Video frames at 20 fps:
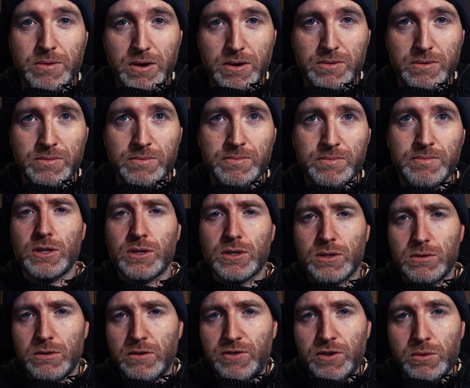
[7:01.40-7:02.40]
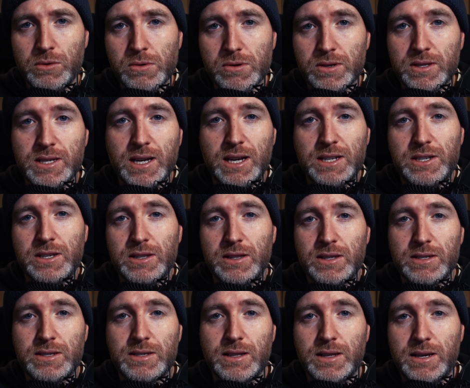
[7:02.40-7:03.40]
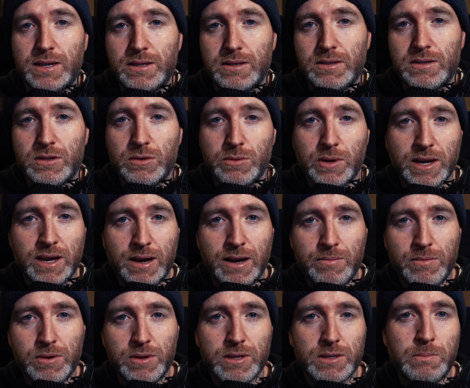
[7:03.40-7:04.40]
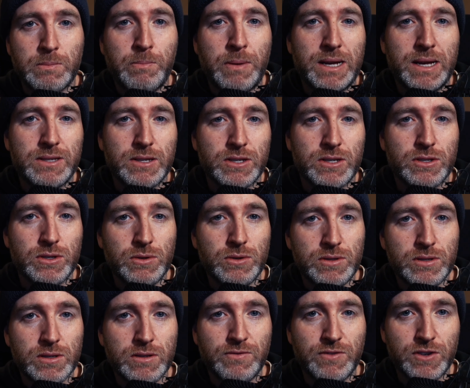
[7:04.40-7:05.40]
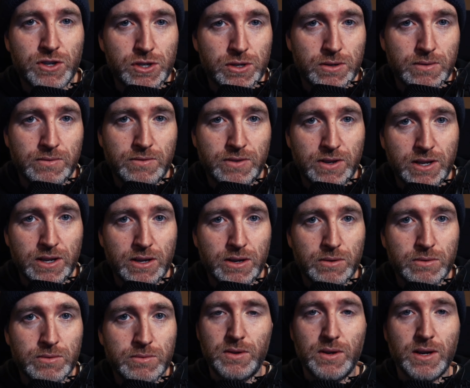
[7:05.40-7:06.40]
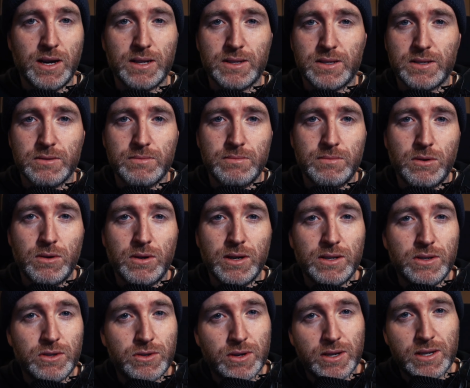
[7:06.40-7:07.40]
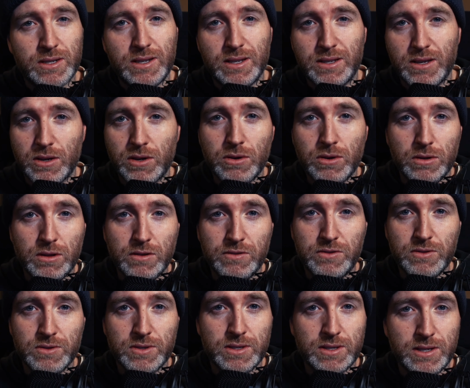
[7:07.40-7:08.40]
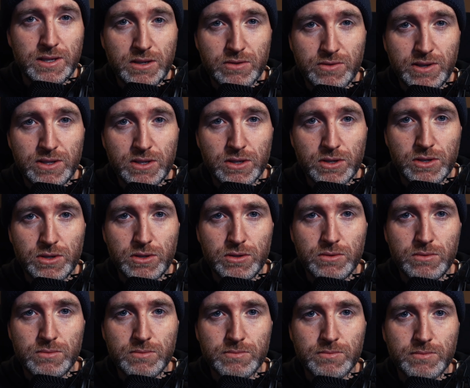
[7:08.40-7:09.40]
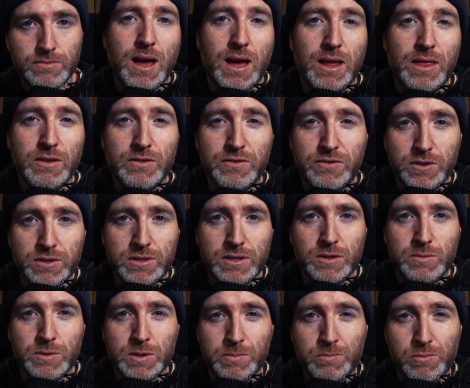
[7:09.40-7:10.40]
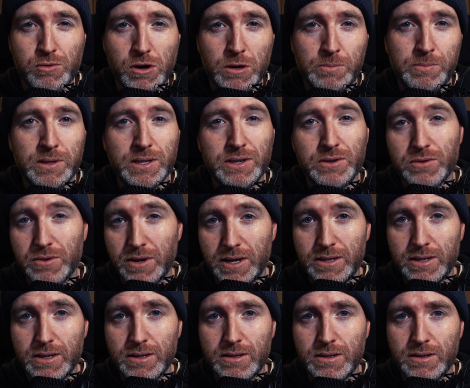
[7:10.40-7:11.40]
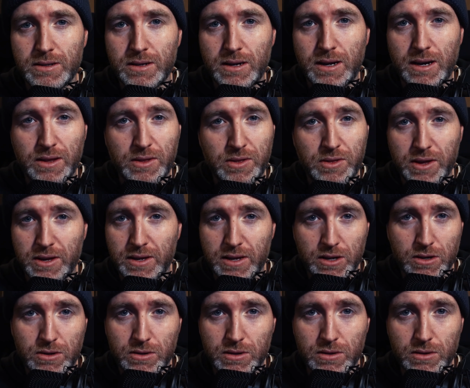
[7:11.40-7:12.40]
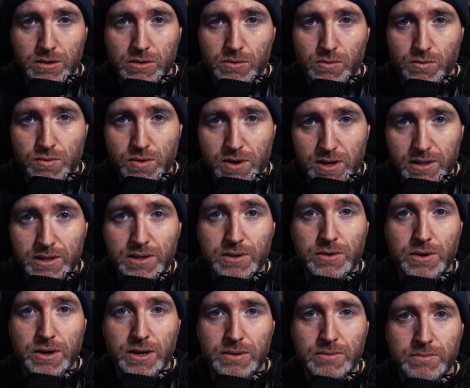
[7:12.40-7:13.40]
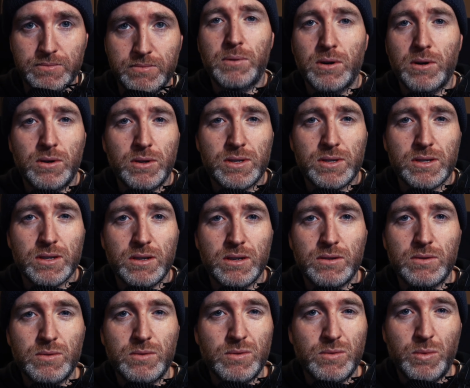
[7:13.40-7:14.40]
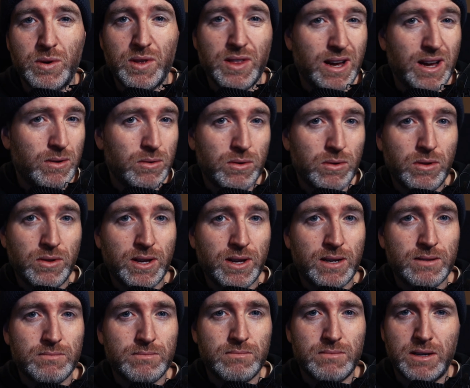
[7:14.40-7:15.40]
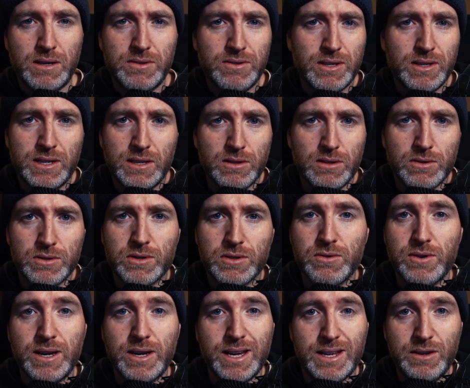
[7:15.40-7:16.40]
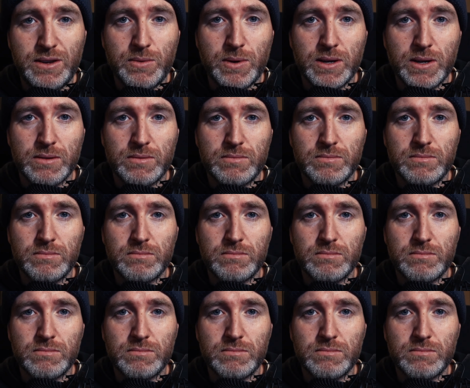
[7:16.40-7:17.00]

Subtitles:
Pro. So if you were attaching this lens to a camera that's better suited for shooting video, you had some more interesting and colourful scenery to shoot, and the footage was properly graded, I think it could look really great. But also, without all that, I think it looks great anyway.